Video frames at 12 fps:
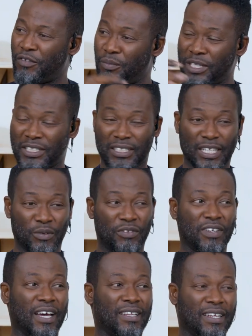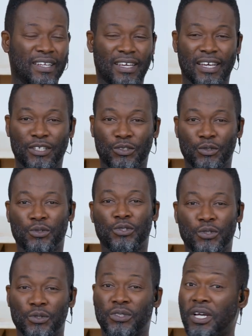information that we've gathered here into good
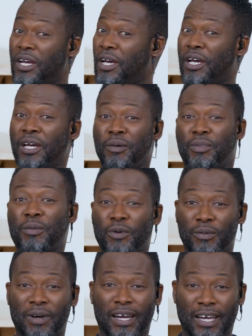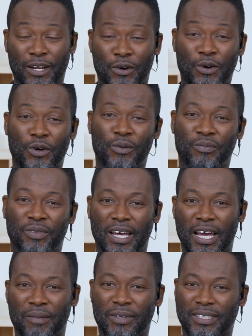use. People back at home,
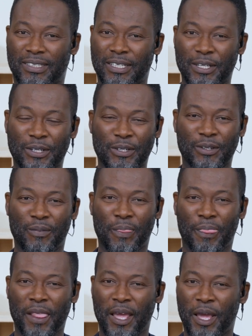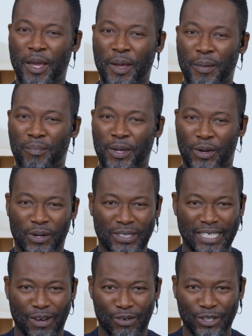it's still
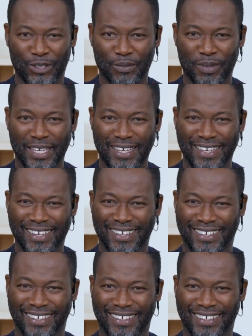because I want to be,